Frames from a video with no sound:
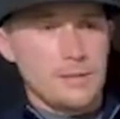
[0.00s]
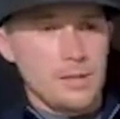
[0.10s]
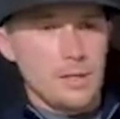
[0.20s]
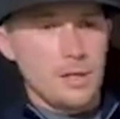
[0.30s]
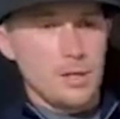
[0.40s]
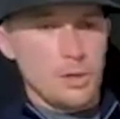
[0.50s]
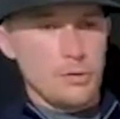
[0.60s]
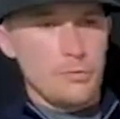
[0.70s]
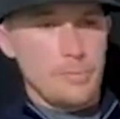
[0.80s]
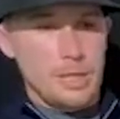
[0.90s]
that a lot
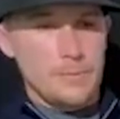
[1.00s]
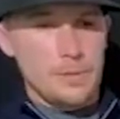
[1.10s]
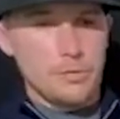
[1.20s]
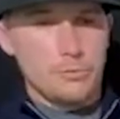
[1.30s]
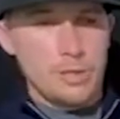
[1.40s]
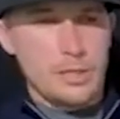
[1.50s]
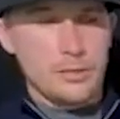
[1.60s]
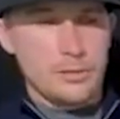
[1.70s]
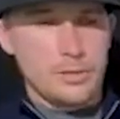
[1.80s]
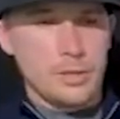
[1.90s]
of people are really
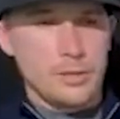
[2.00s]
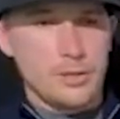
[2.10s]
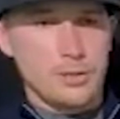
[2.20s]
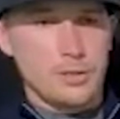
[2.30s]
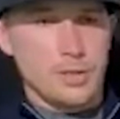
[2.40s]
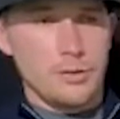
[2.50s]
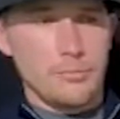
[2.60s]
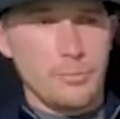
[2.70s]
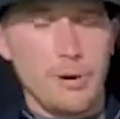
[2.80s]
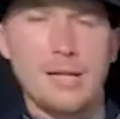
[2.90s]
good at kind
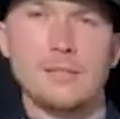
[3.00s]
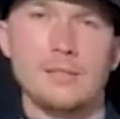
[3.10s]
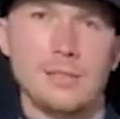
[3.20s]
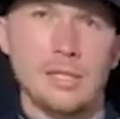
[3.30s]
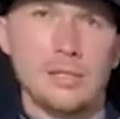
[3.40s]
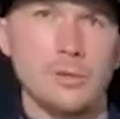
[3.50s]
of practicing,